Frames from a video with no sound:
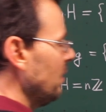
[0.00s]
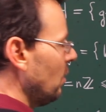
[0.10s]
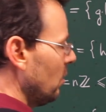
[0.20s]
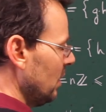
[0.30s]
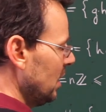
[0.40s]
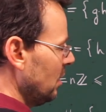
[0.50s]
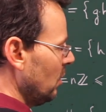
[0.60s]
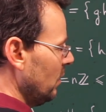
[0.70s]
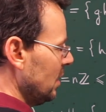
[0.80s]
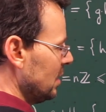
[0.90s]
we already
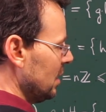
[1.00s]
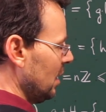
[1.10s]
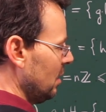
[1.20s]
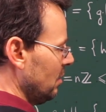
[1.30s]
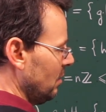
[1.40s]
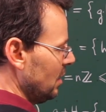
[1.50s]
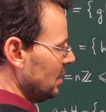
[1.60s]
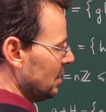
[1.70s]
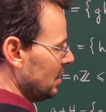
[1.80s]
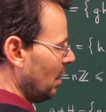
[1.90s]
know this set.
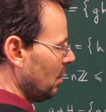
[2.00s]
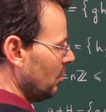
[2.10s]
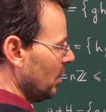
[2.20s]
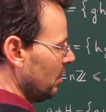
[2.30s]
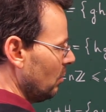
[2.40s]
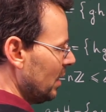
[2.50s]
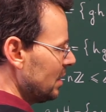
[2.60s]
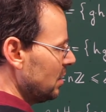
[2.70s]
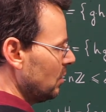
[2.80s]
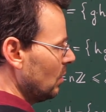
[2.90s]
This is nothing but the
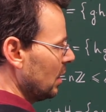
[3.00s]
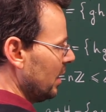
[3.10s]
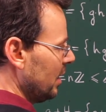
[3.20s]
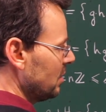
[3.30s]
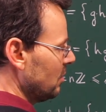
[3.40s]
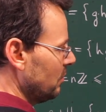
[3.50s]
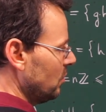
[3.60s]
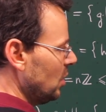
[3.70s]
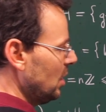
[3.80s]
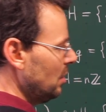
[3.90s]
residue class of
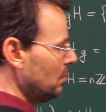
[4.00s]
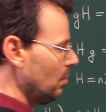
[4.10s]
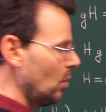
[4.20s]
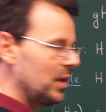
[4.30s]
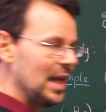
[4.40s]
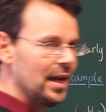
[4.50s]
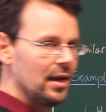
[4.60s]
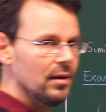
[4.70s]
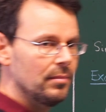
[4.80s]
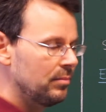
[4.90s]
G mod
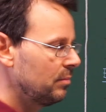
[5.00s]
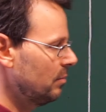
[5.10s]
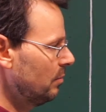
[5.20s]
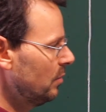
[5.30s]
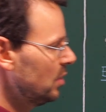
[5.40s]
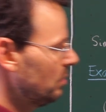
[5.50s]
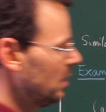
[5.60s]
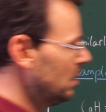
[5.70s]
n, which we